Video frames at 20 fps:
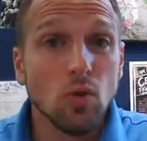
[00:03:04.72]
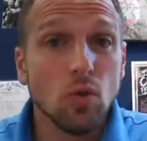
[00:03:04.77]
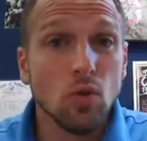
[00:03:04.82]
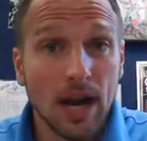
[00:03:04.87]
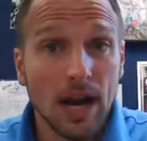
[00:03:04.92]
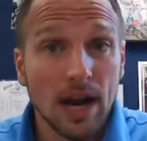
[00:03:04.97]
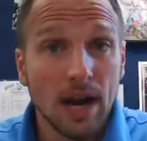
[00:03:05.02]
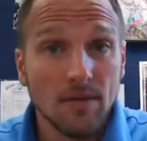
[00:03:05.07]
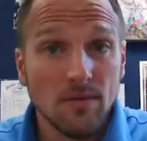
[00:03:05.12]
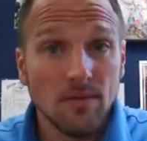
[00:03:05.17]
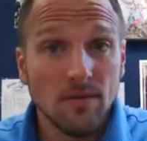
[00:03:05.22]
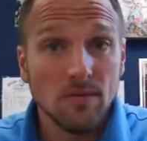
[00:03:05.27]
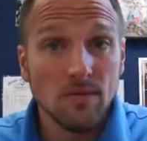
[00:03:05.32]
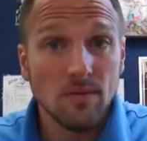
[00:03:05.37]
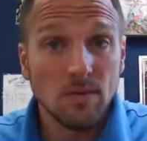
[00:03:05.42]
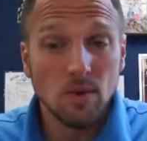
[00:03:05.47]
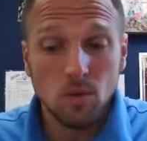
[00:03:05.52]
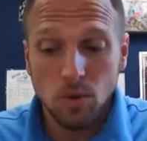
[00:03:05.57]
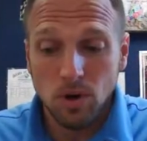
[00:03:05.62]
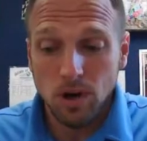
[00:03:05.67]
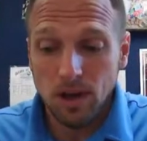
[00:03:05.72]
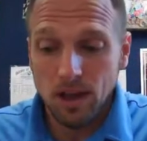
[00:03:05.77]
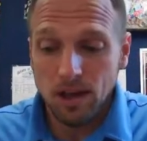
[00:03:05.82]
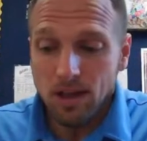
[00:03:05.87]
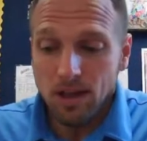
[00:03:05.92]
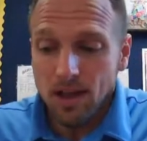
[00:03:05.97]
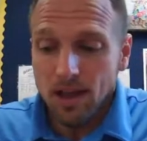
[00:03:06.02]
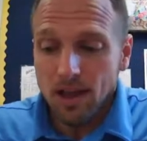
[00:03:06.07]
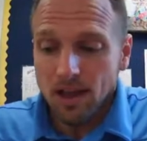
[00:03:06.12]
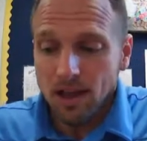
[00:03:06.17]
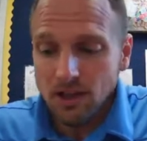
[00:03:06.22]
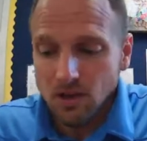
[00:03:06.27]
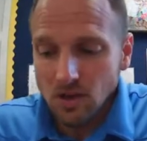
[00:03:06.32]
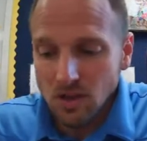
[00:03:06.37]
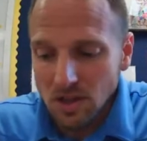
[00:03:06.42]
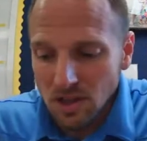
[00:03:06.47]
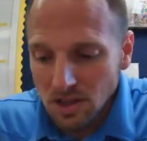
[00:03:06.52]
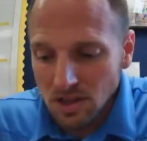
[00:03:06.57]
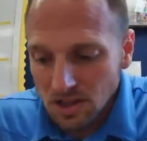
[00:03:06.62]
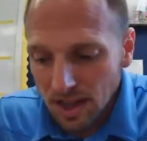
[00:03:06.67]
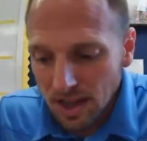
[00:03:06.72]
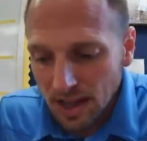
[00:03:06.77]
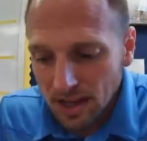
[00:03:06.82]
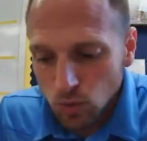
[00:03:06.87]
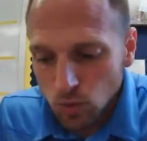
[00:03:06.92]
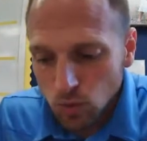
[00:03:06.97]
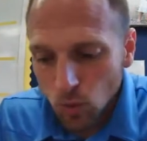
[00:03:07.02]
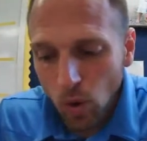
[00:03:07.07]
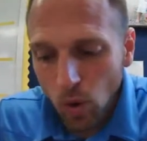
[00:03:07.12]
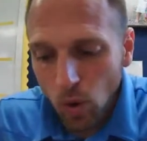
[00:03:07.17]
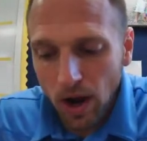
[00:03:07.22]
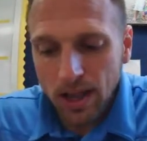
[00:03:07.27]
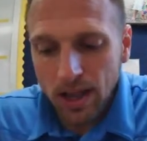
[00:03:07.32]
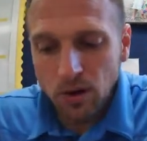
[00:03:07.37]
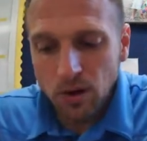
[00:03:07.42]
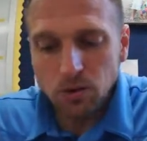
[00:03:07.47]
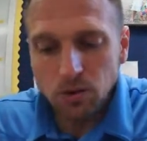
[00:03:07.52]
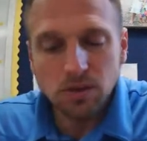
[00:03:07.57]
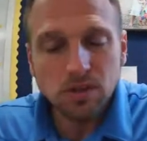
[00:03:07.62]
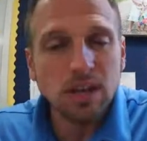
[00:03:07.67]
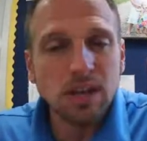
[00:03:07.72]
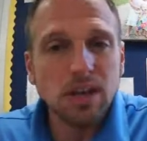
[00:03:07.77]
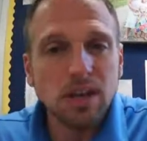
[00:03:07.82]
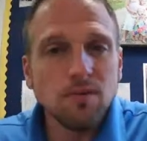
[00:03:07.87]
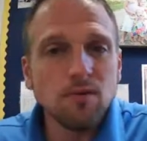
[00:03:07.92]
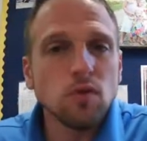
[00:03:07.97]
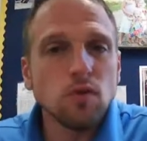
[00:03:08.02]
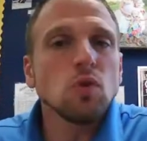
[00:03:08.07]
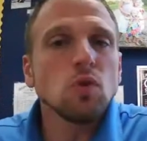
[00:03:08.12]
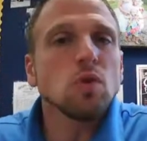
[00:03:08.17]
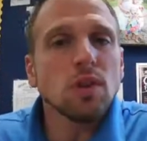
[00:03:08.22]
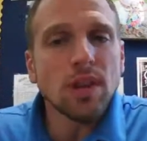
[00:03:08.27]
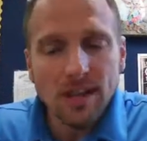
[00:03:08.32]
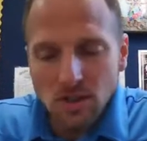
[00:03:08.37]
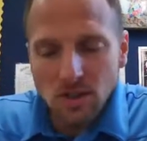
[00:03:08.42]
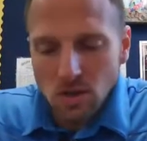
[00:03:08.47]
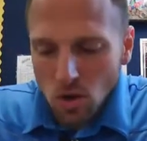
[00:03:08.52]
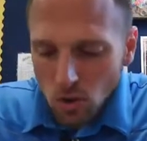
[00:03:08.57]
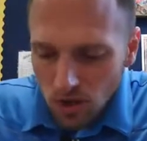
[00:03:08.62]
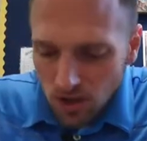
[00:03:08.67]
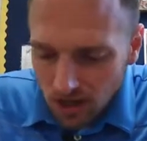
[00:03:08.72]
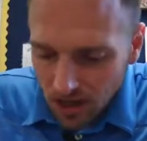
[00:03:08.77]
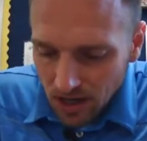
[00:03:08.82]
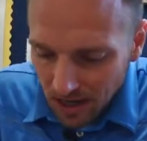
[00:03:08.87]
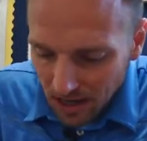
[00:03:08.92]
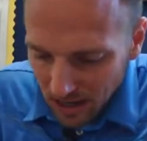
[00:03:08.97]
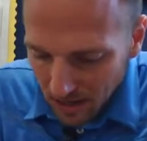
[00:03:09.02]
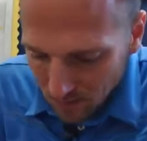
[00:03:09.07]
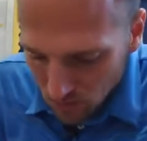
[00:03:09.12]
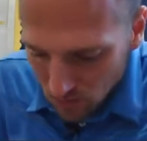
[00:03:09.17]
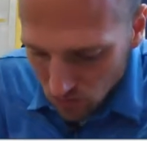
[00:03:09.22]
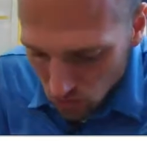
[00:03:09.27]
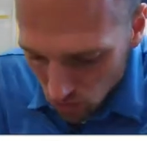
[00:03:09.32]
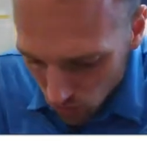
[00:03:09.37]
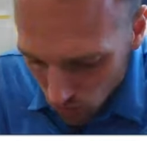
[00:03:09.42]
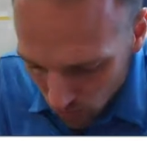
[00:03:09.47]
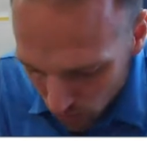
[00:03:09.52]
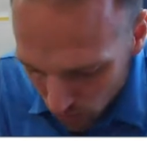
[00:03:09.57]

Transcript: graph. Okay, let's look at this last one, y equals negative 2. Let's go to negative 2